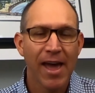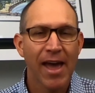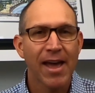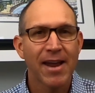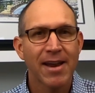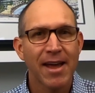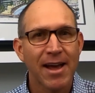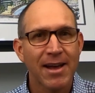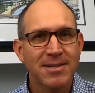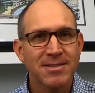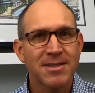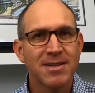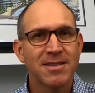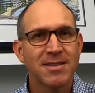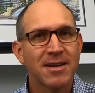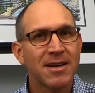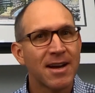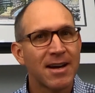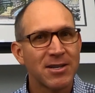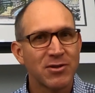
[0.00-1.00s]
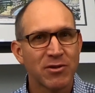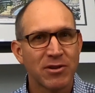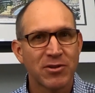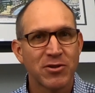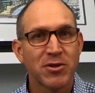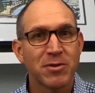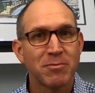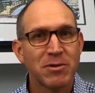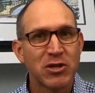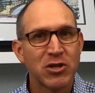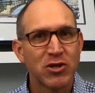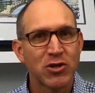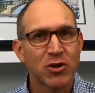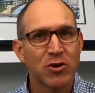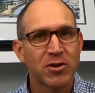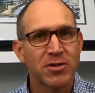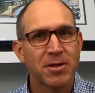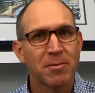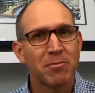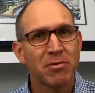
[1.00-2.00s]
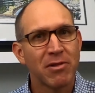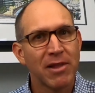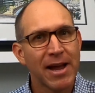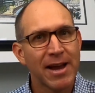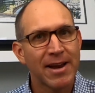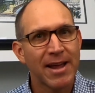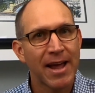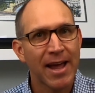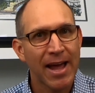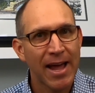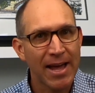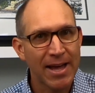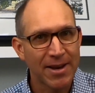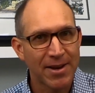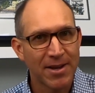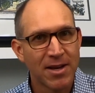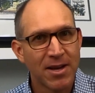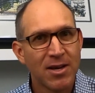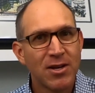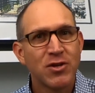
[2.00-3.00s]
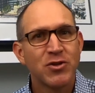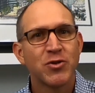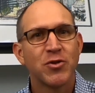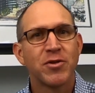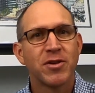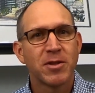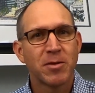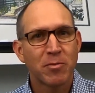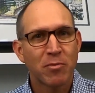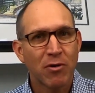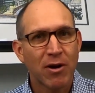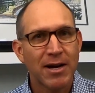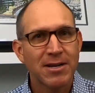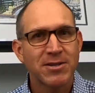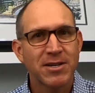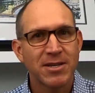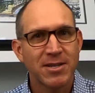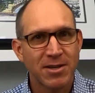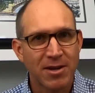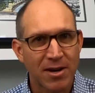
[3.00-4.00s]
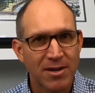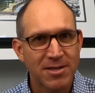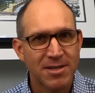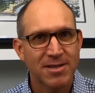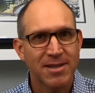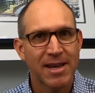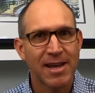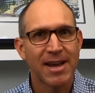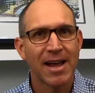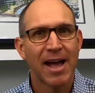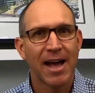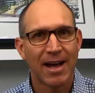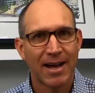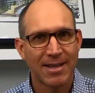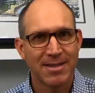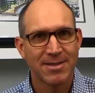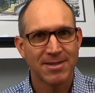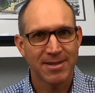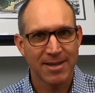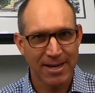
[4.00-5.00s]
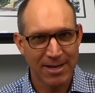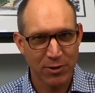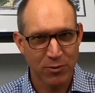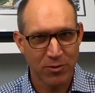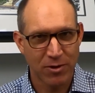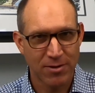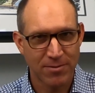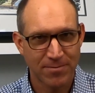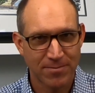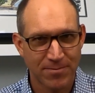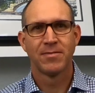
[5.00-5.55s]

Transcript: and asking the contractor to be sure to plan ahead so that the project does stay on schedule.